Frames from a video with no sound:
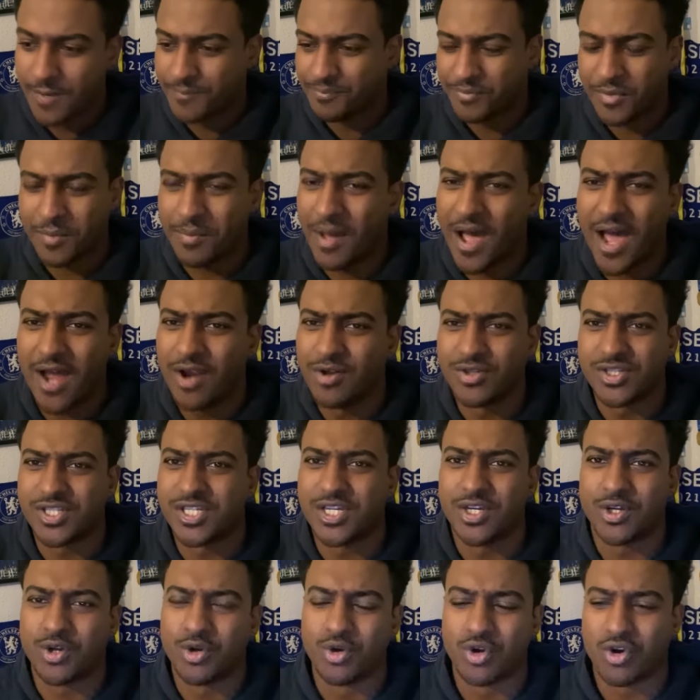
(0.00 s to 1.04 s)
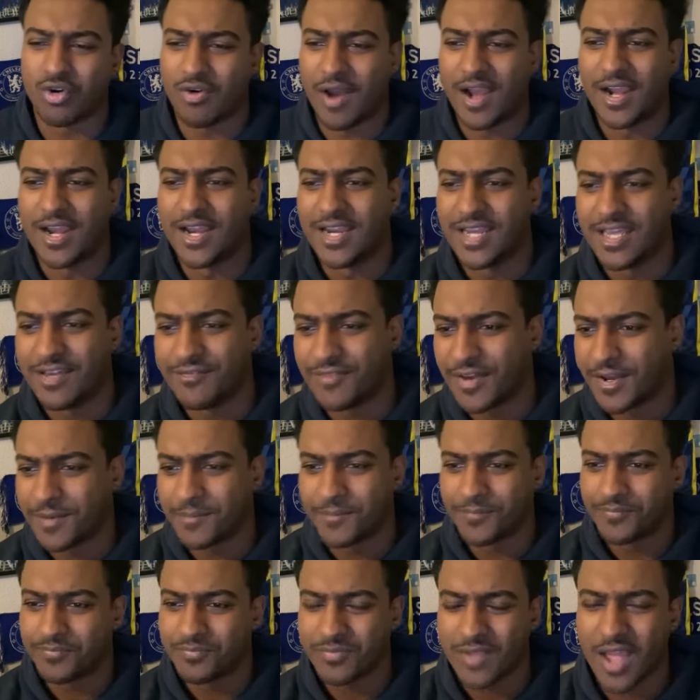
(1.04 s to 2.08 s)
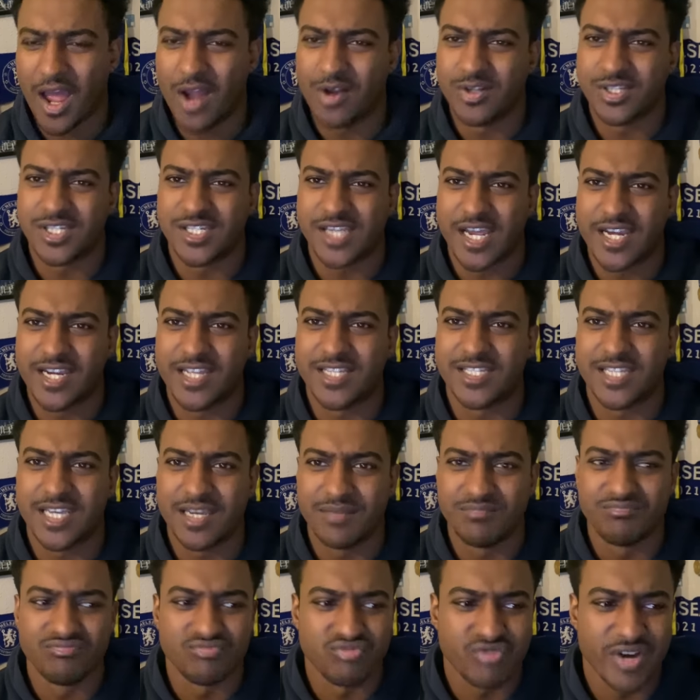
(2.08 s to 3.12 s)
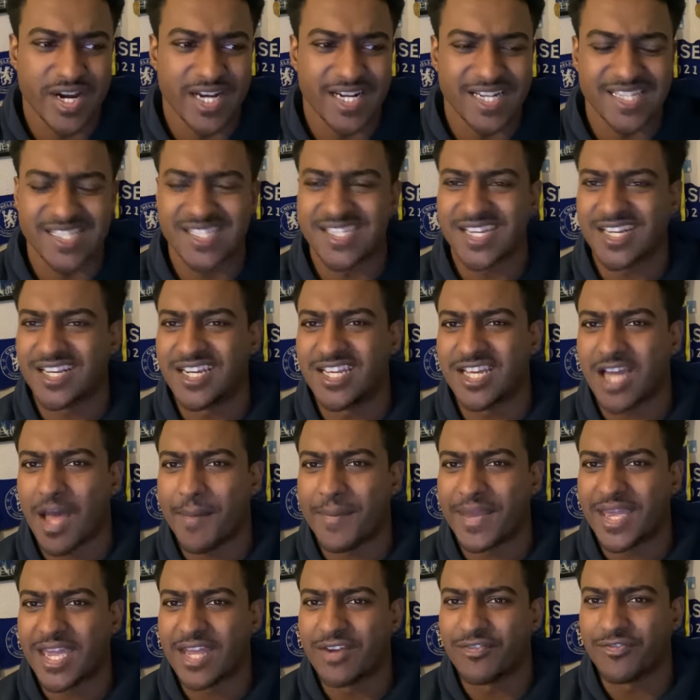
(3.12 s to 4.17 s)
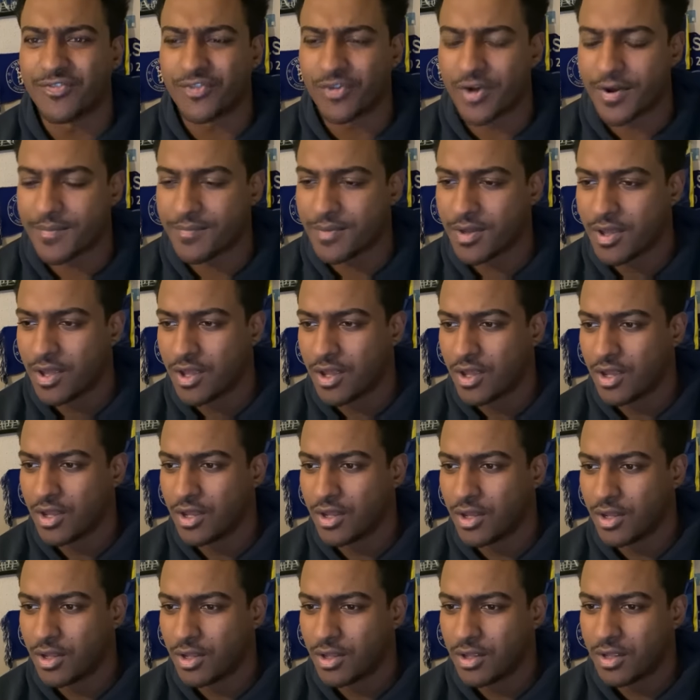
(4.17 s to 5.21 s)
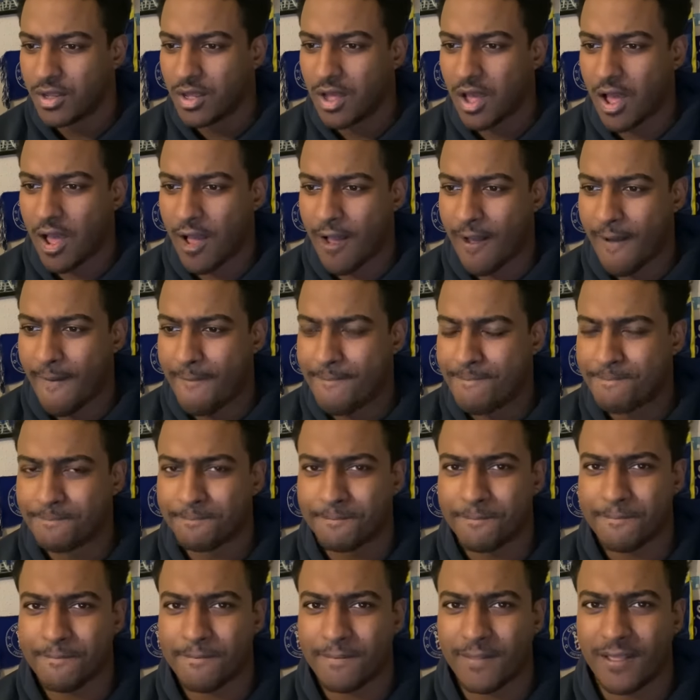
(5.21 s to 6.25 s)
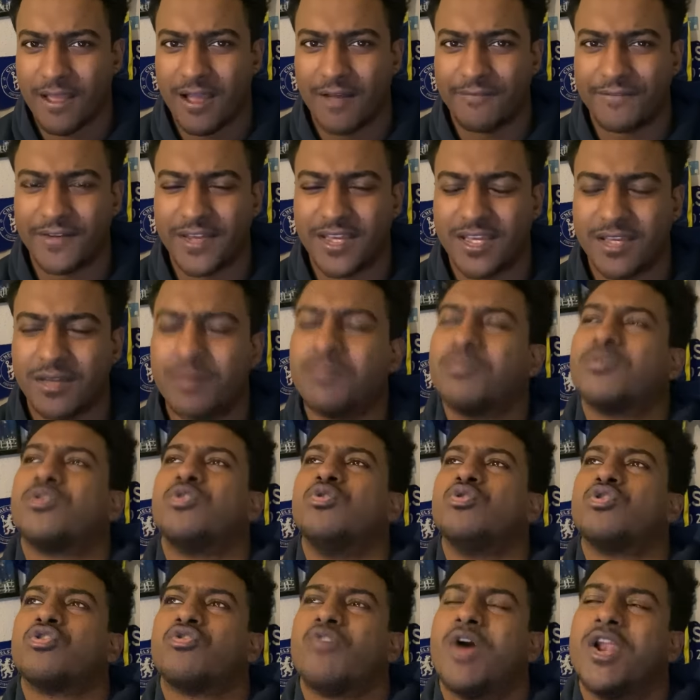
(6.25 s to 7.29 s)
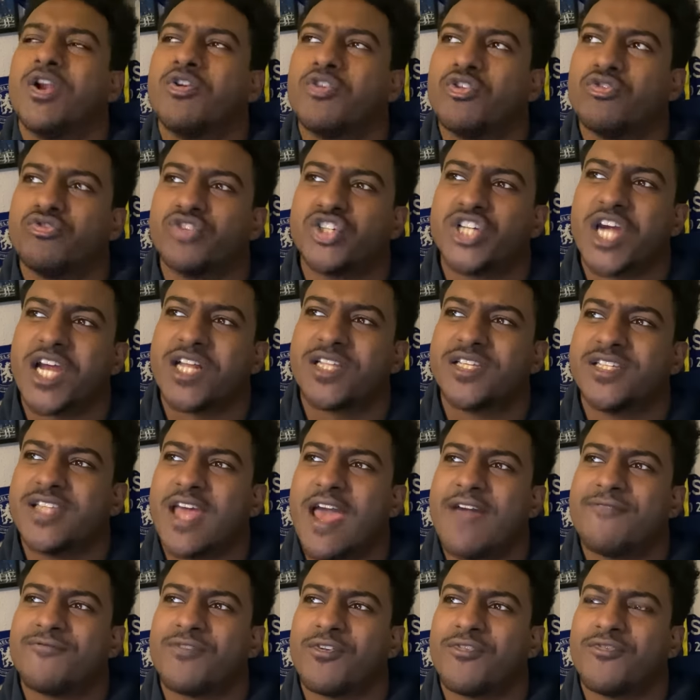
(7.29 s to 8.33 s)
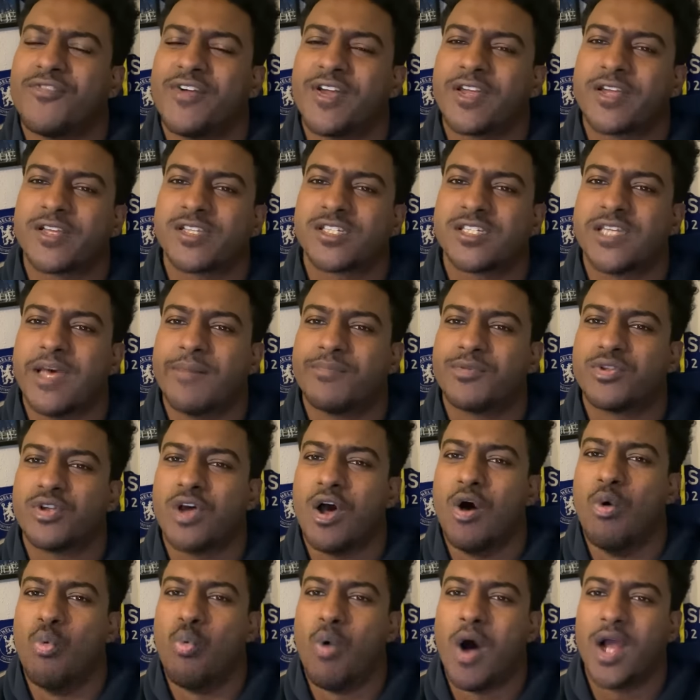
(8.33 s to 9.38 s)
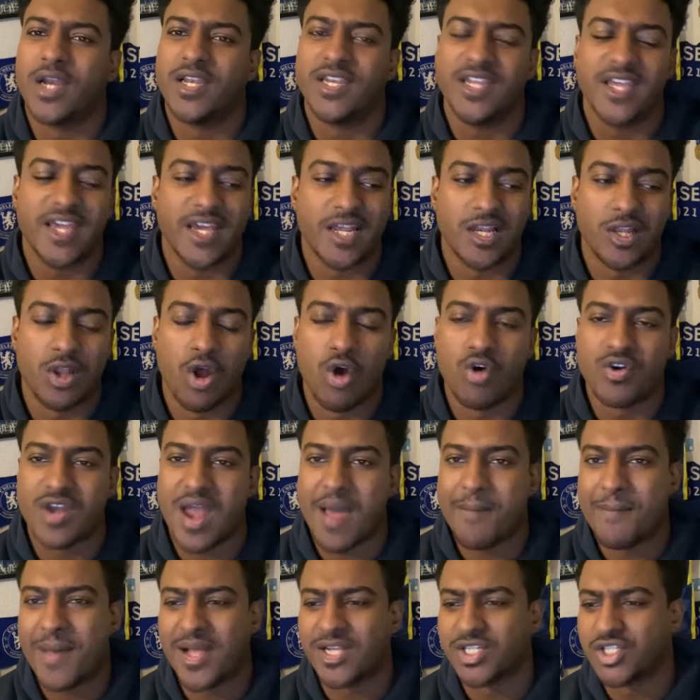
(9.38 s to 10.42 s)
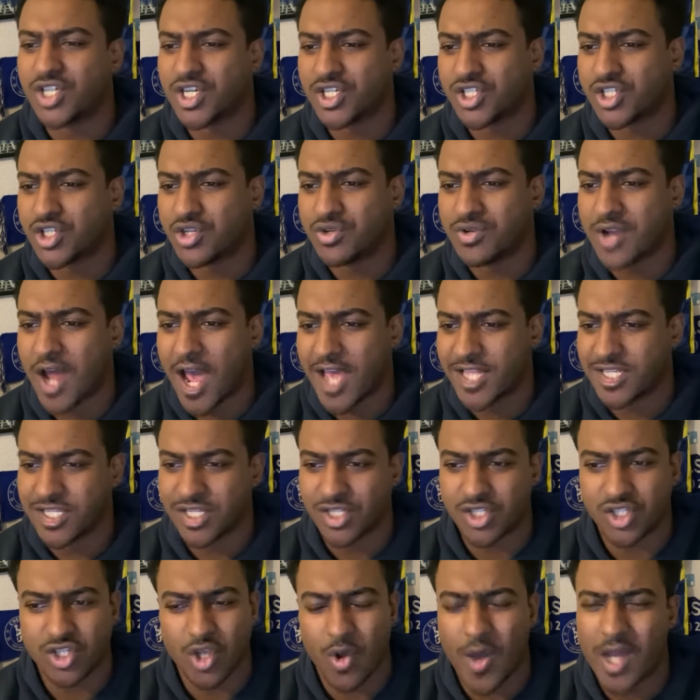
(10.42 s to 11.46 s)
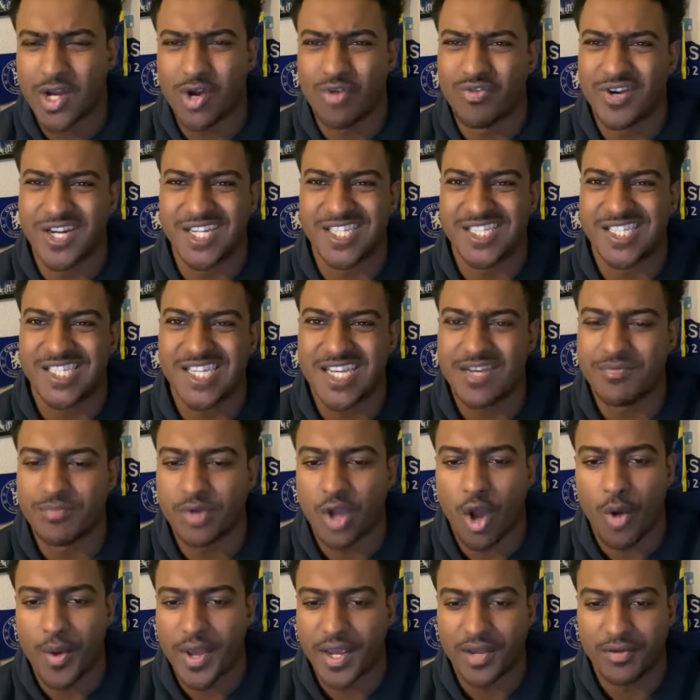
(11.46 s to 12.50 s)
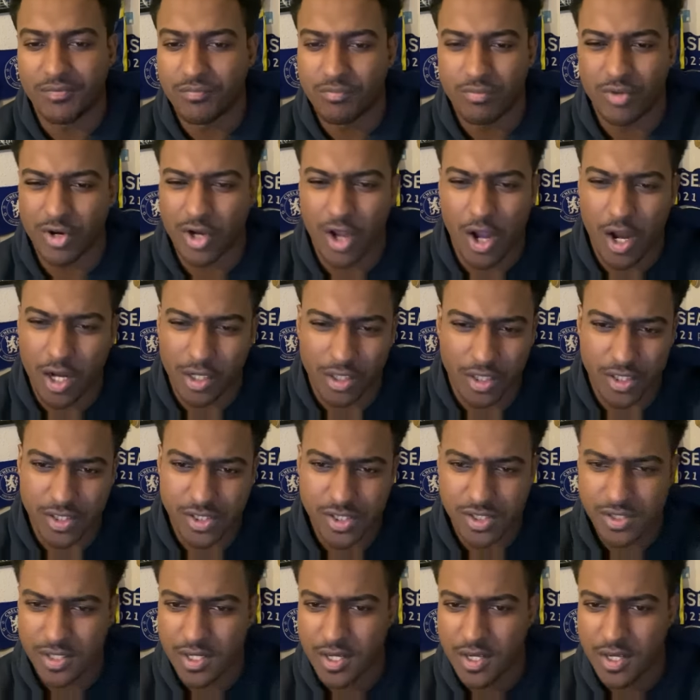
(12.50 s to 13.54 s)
But I don't see Cucurella leaving. I don't see any team realistically coming in for him. I think Cucurella rejected everything except a one-year loan at Manchester United. So I don't really see him going regardless.